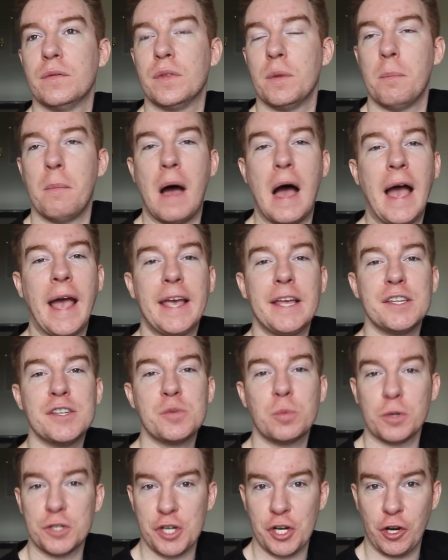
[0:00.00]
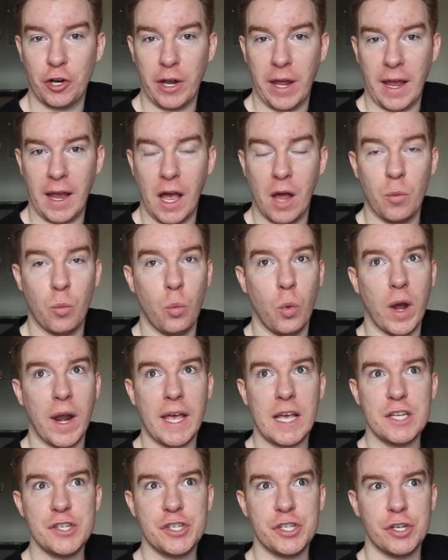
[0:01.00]
the mind were turning on what I
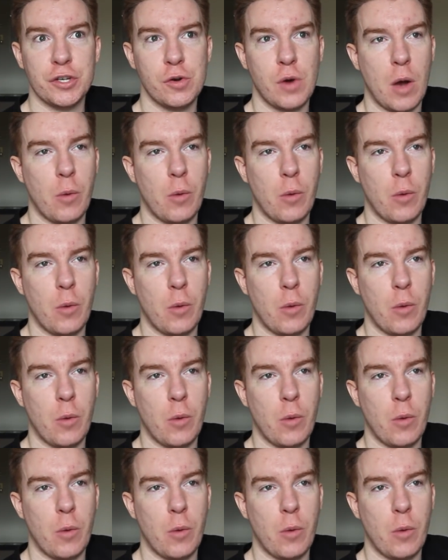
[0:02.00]
can do.